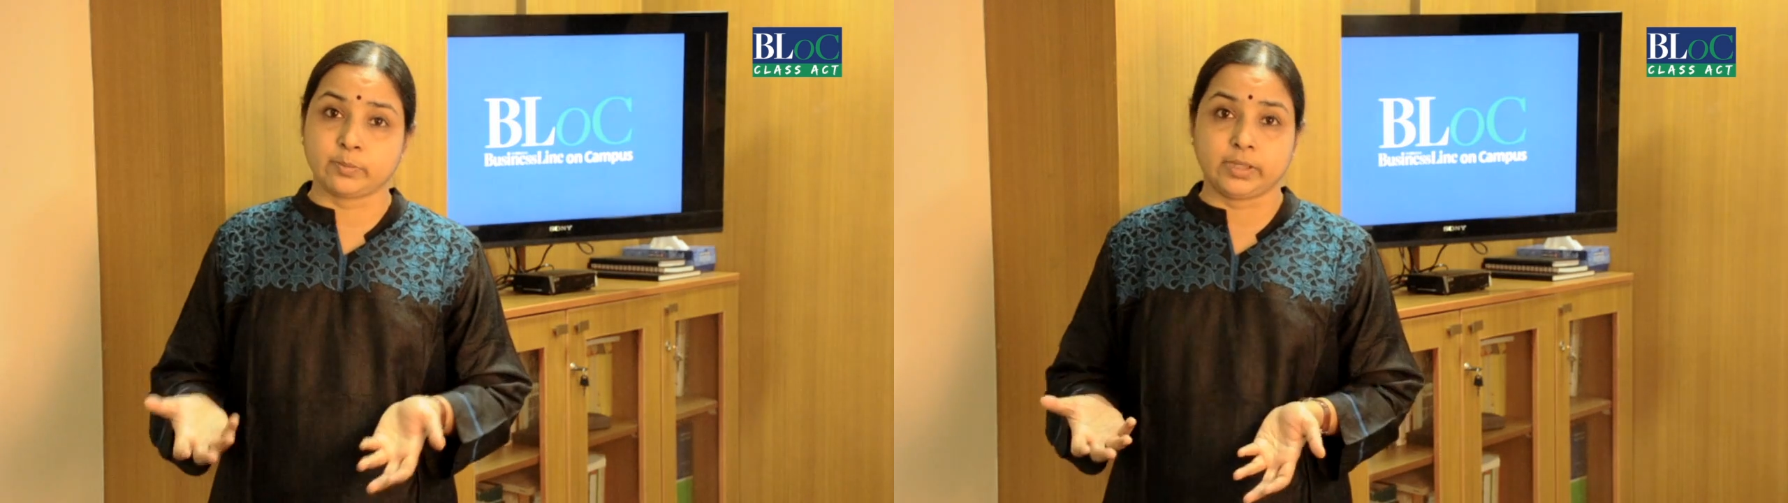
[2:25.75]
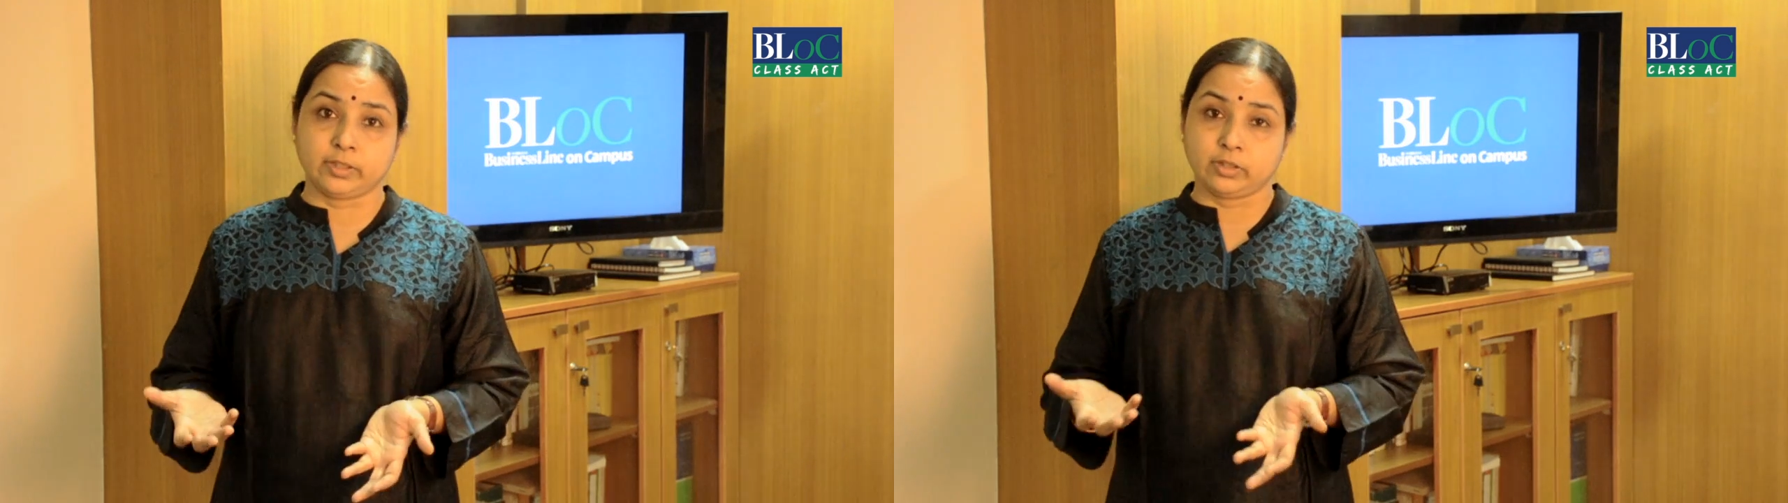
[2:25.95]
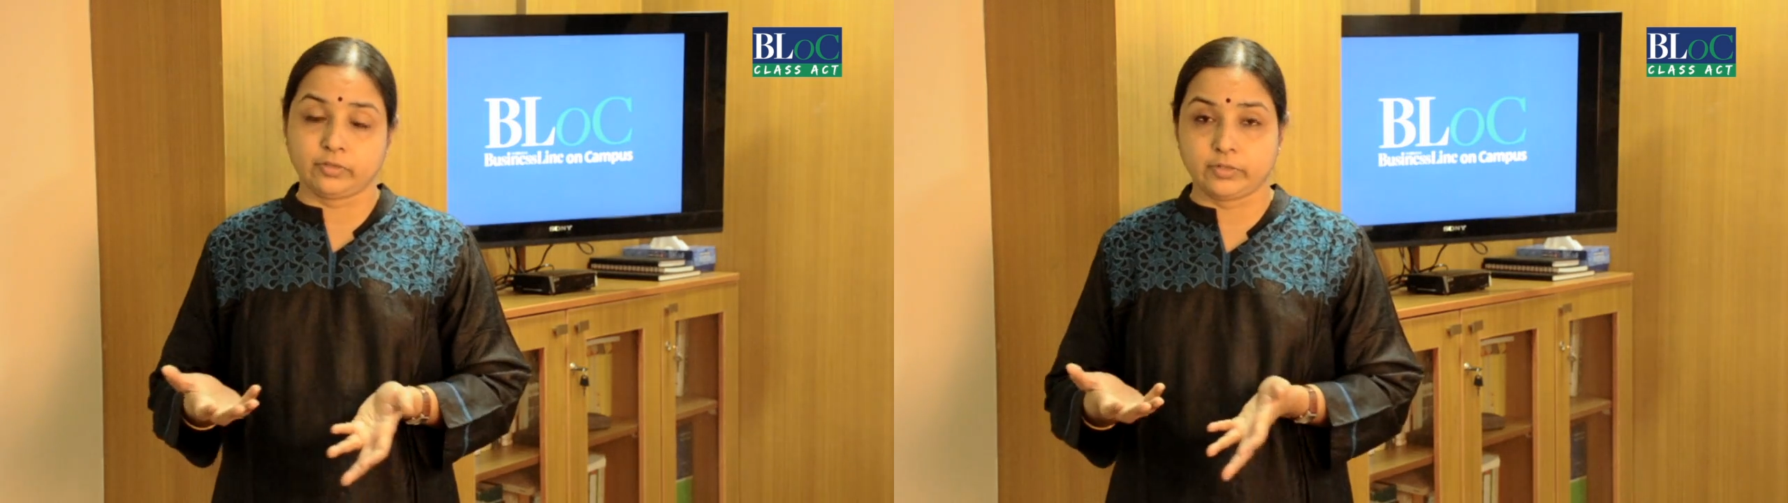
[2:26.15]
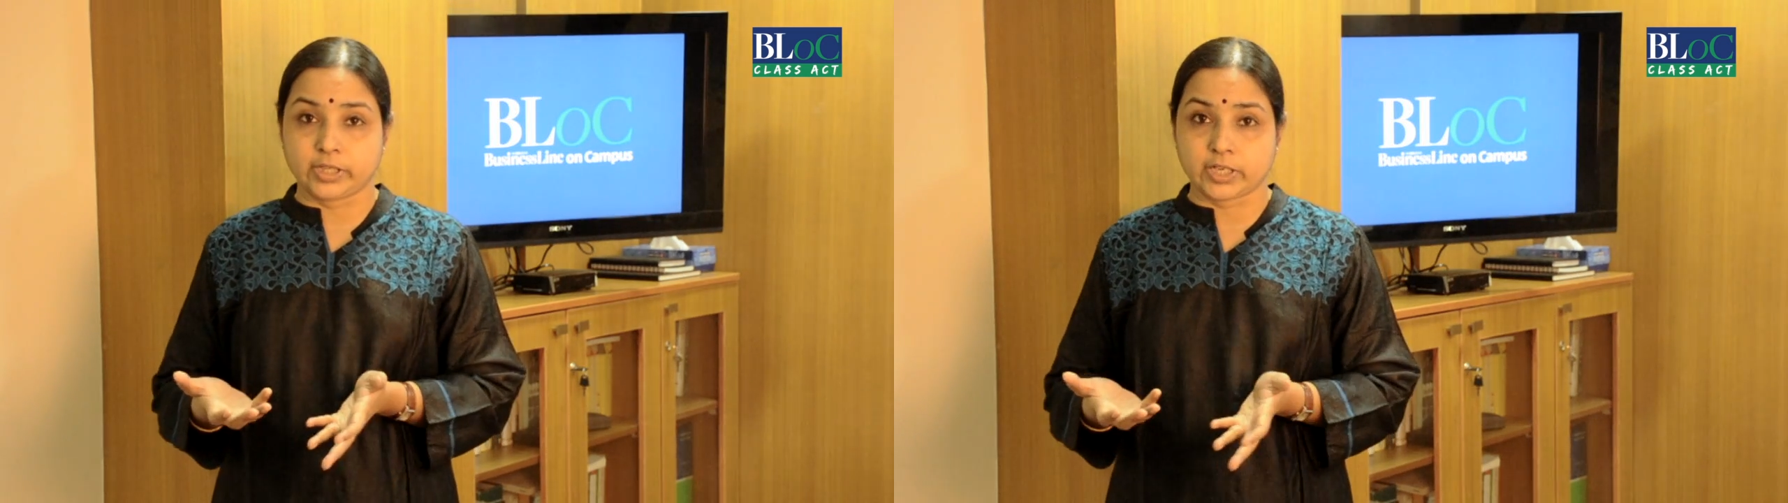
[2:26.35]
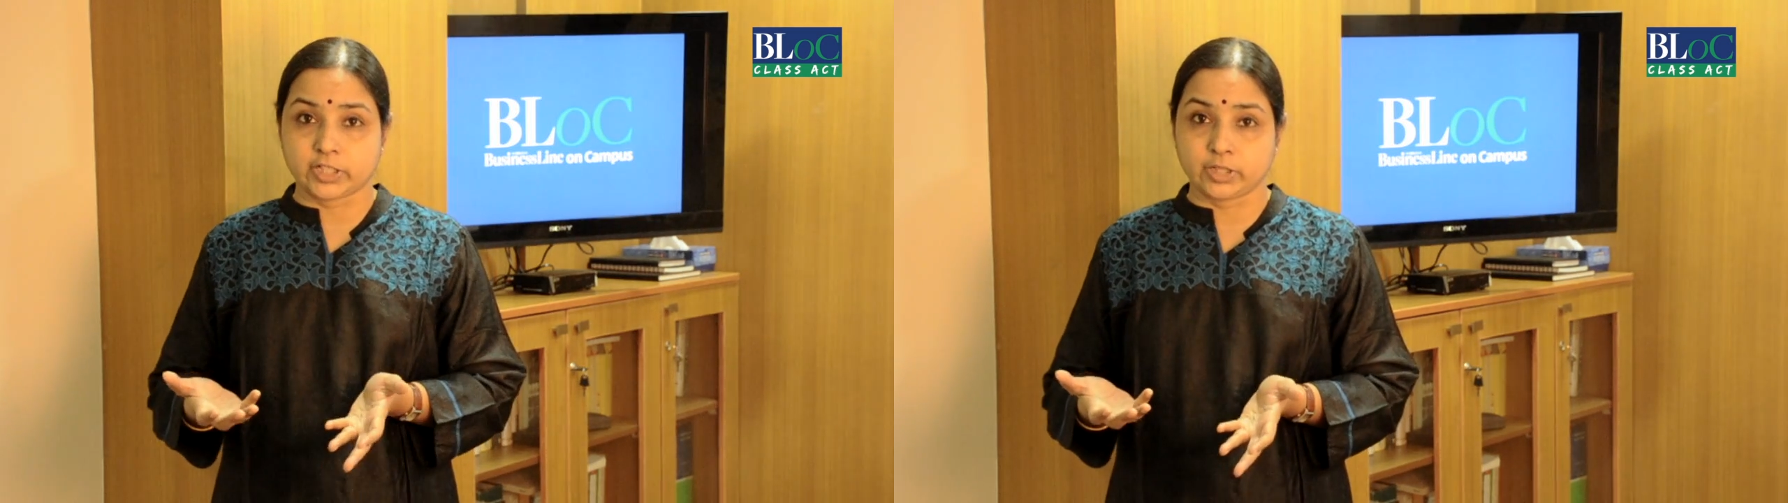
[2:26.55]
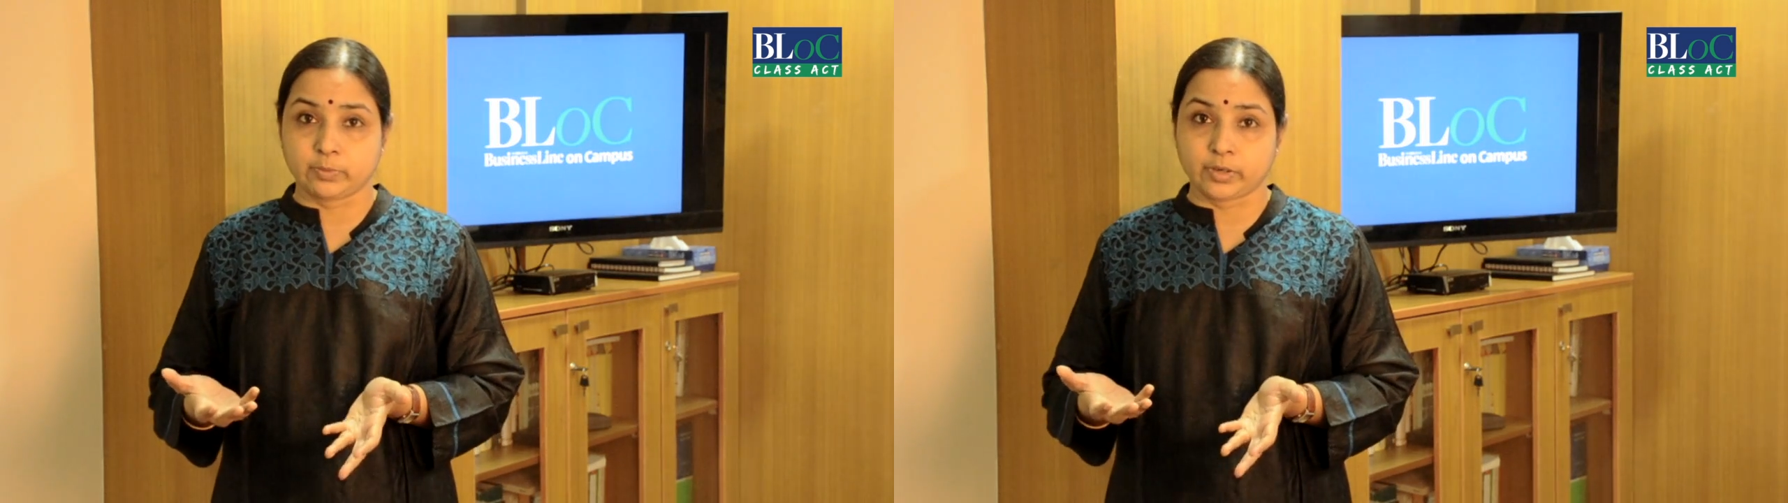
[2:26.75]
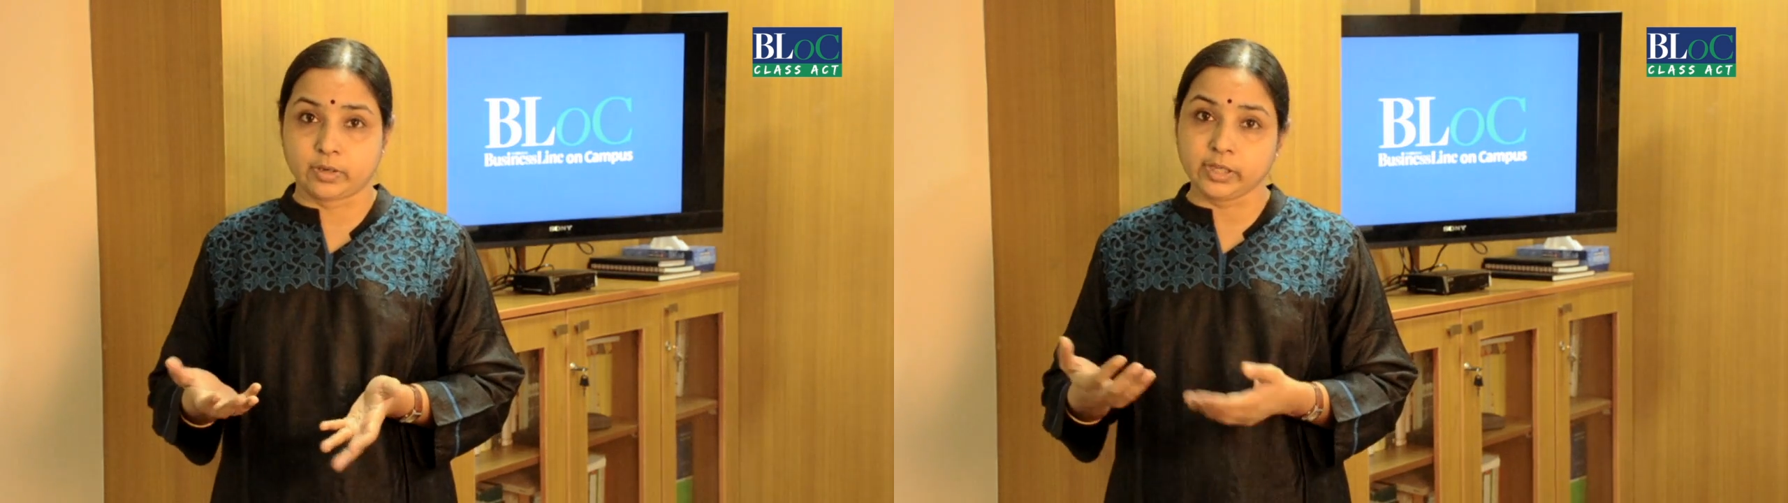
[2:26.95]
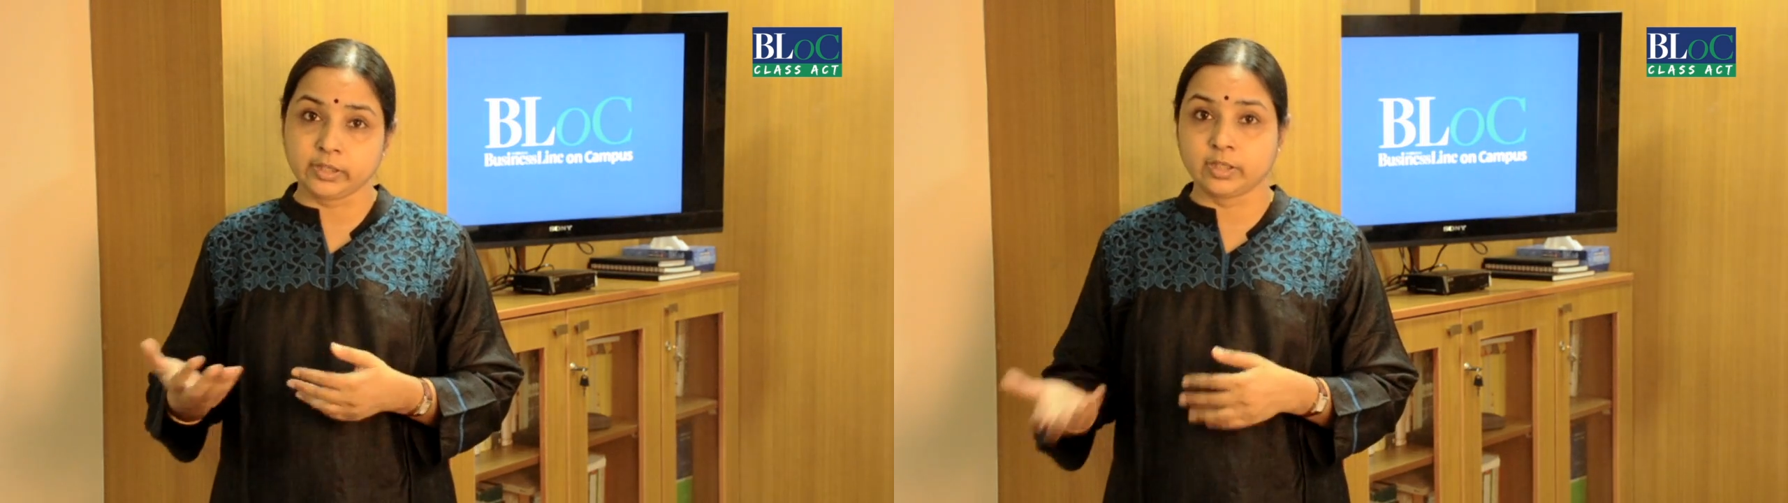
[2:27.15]
particular financial
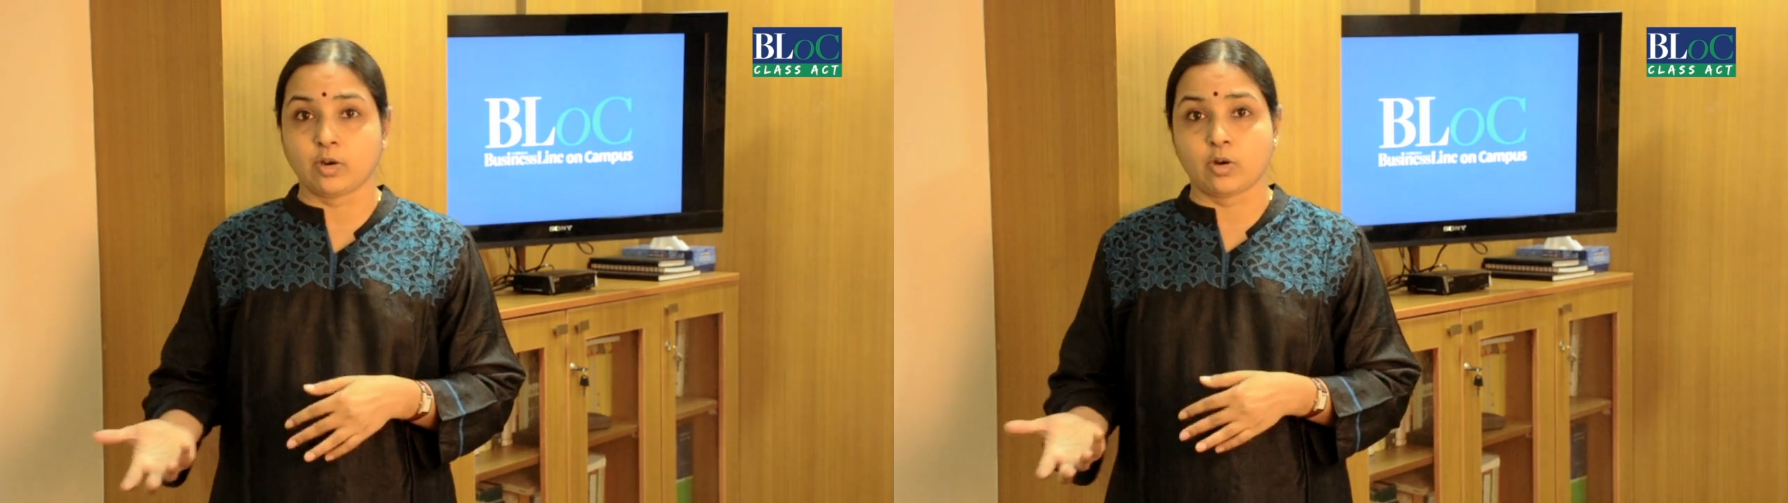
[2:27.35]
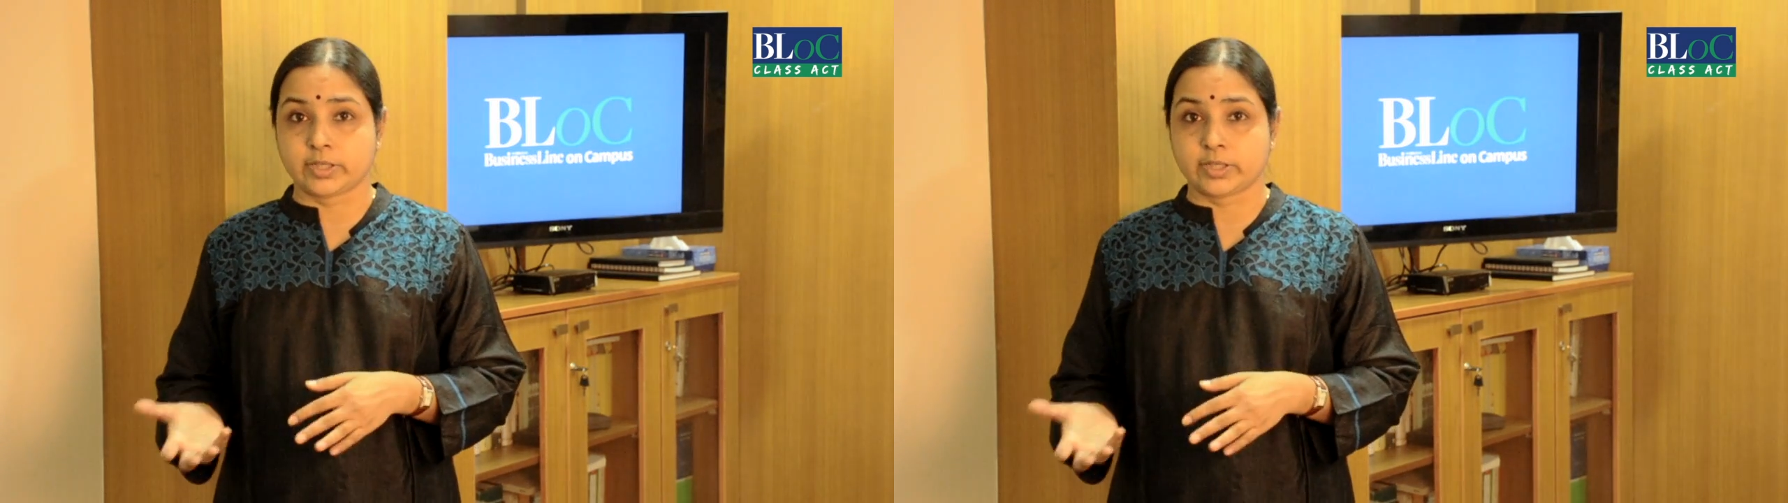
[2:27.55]
product or